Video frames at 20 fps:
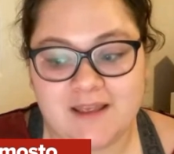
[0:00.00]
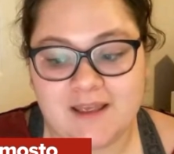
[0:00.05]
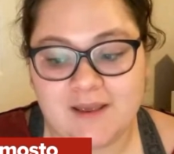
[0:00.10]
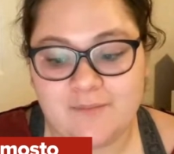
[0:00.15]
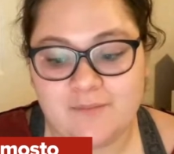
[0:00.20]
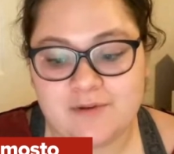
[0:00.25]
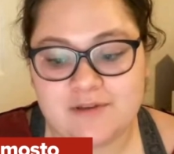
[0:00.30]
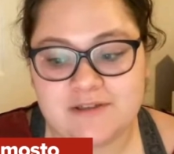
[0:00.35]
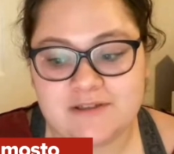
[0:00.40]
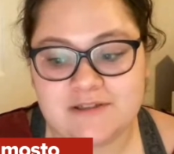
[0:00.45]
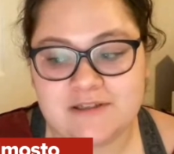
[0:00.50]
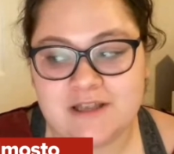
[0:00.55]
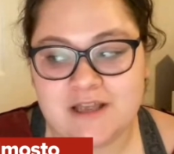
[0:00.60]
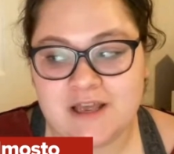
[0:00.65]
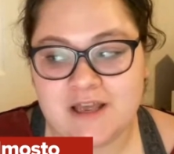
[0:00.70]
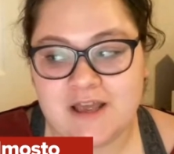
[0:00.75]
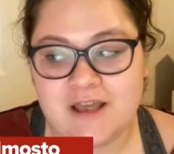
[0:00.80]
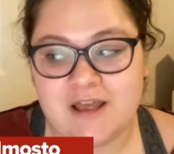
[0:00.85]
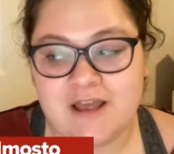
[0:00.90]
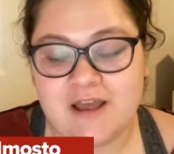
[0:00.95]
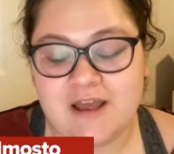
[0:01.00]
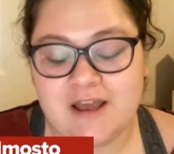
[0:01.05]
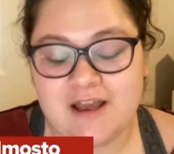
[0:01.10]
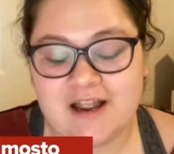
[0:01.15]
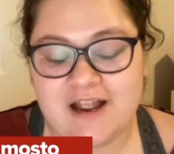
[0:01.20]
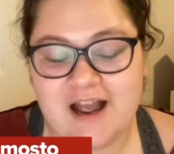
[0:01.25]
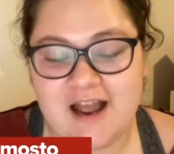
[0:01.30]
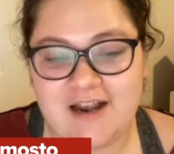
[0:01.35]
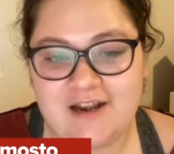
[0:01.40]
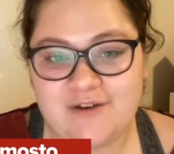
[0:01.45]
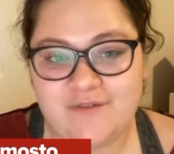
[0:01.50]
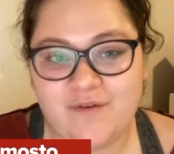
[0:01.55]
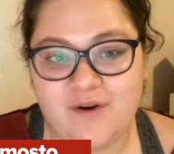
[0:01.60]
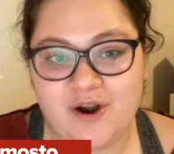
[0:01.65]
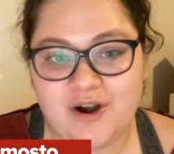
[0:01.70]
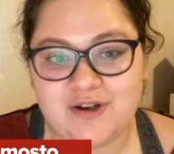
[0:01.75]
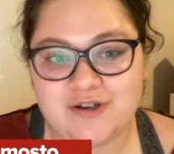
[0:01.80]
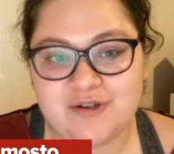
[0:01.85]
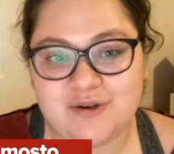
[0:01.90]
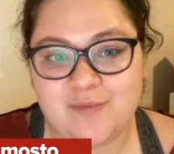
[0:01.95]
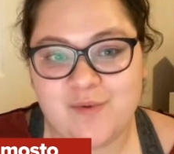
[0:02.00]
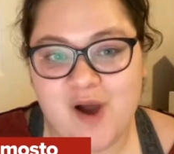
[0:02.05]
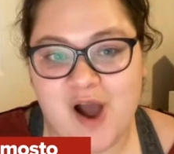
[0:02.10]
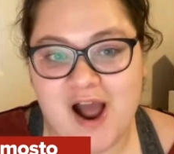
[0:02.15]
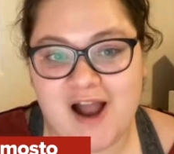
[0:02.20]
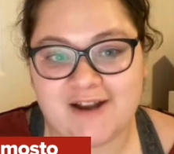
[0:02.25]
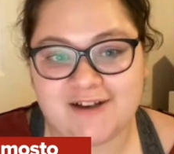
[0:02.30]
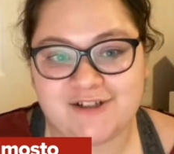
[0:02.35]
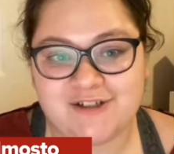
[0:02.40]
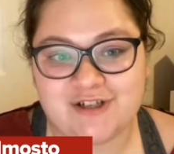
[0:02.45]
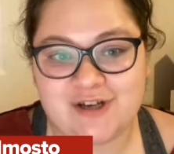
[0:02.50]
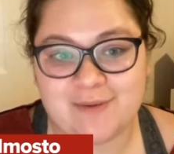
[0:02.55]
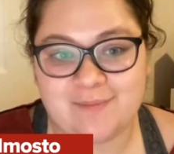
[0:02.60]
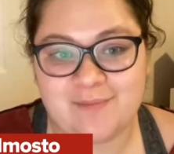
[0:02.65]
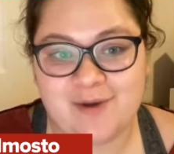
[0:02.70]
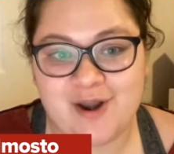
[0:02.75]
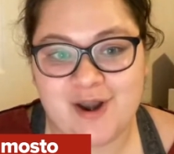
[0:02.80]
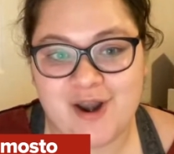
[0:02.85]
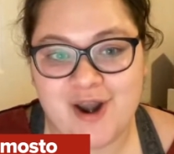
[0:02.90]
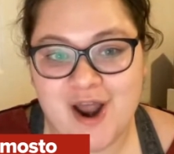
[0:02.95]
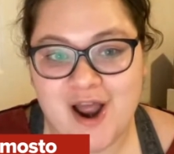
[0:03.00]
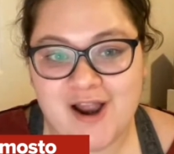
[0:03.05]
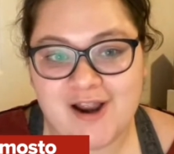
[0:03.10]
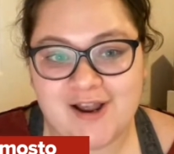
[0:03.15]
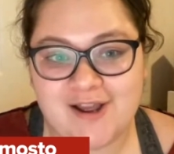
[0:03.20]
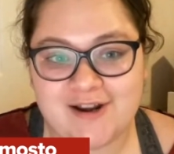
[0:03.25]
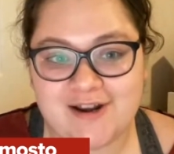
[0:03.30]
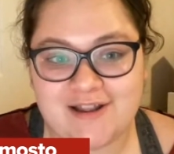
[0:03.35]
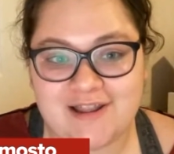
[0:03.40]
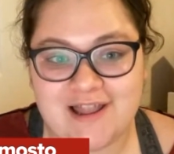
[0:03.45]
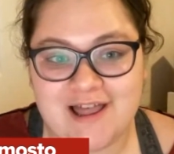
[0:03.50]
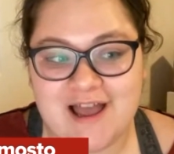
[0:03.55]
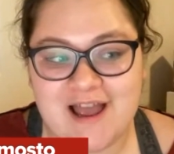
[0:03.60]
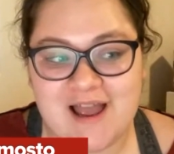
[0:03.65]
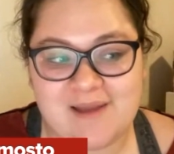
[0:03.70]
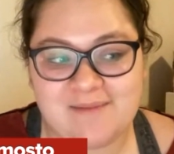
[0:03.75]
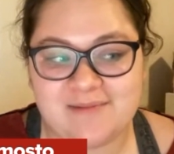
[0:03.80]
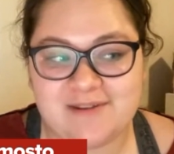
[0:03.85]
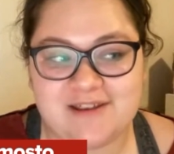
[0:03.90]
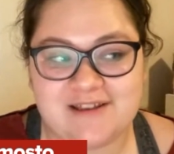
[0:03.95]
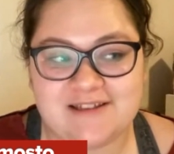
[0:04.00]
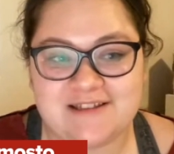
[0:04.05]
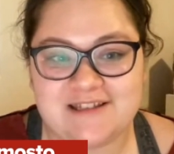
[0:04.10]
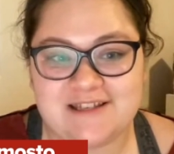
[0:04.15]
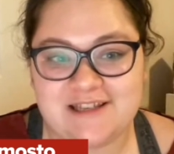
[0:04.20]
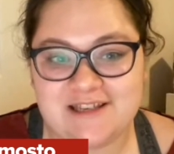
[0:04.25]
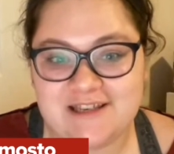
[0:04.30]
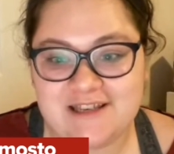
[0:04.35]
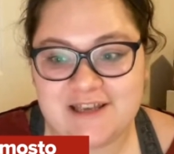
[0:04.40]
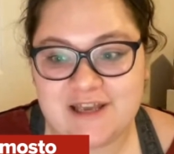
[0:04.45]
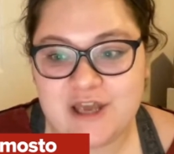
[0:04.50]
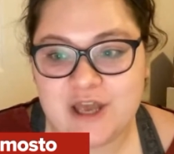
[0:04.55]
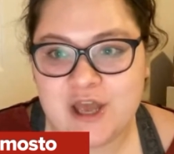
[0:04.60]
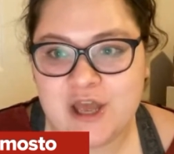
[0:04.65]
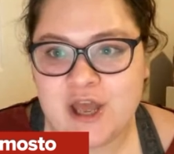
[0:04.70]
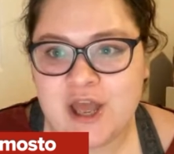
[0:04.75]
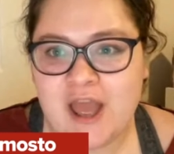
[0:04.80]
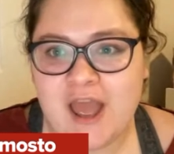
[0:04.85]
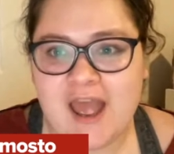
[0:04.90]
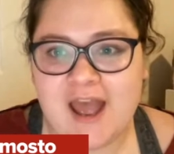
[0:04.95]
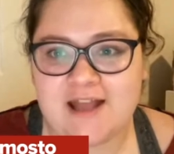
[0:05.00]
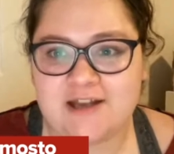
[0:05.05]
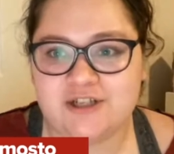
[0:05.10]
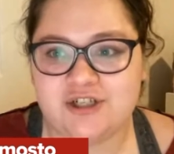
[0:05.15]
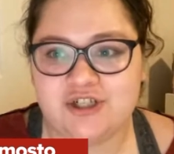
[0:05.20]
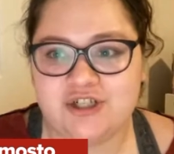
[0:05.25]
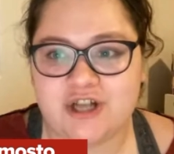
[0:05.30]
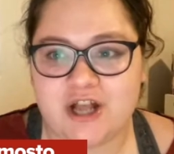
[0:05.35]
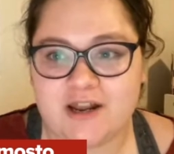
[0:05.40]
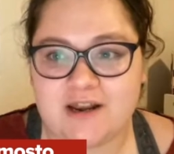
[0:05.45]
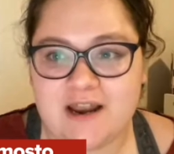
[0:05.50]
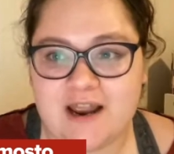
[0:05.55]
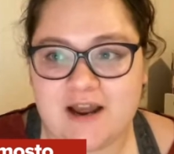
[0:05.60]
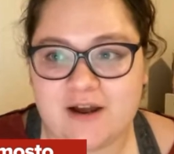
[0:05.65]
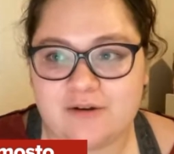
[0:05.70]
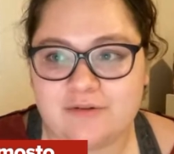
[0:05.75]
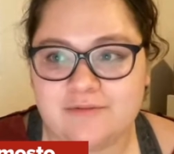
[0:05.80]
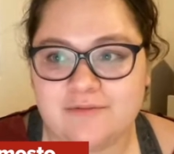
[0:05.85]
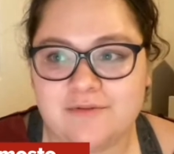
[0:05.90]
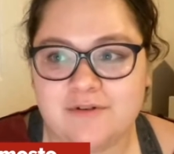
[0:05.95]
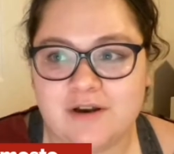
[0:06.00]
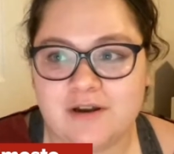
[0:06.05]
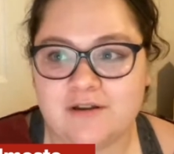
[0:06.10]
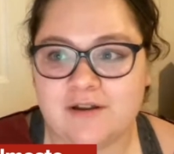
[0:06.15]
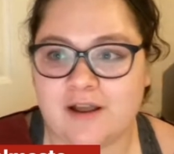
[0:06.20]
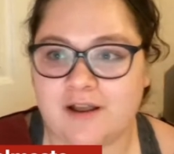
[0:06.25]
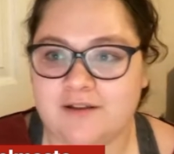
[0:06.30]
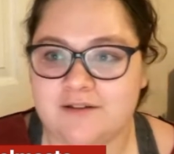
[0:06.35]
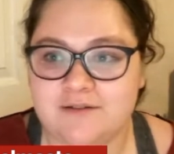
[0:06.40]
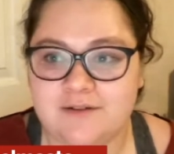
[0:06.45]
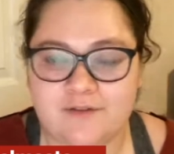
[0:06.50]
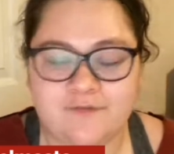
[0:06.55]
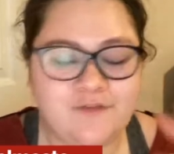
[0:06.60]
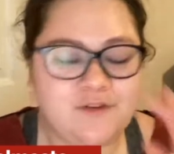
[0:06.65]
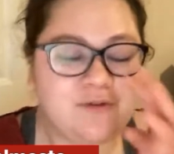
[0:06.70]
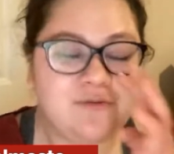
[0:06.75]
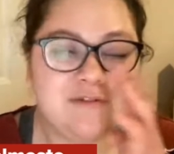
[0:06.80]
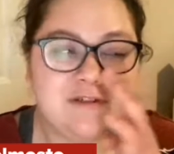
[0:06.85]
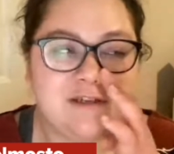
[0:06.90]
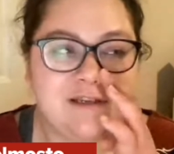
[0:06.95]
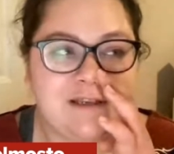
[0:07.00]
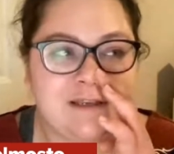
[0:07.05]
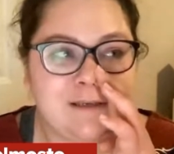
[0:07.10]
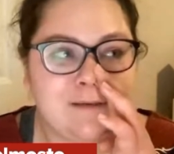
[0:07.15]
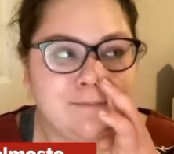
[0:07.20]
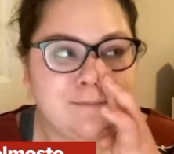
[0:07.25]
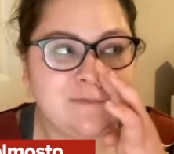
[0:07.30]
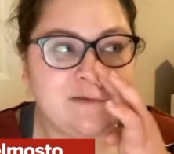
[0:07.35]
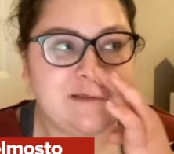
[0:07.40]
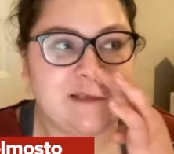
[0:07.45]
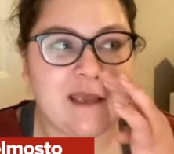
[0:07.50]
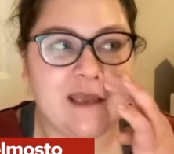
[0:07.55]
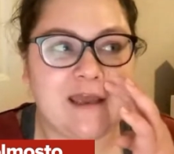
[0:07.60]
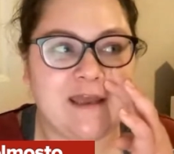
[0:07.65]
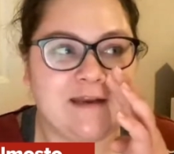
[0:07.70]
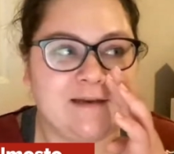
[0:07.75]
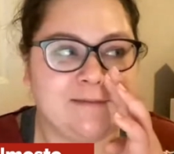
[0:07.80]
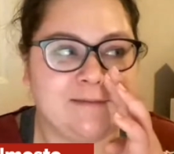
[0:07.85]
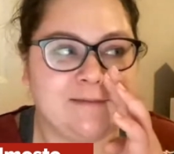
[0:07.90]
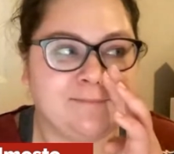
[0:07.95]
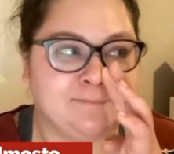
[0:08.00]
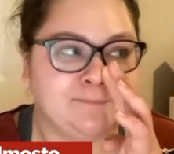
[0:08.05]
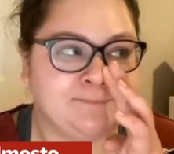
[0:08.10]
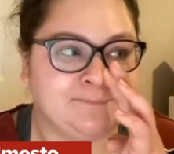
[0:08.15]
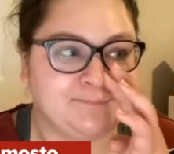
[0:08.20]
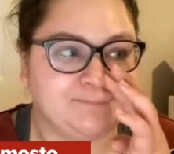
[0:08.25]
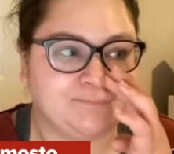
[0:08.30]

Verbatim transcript: It was kind of hard to watch. I'm not going to lie because he had shut out uh, a few teams in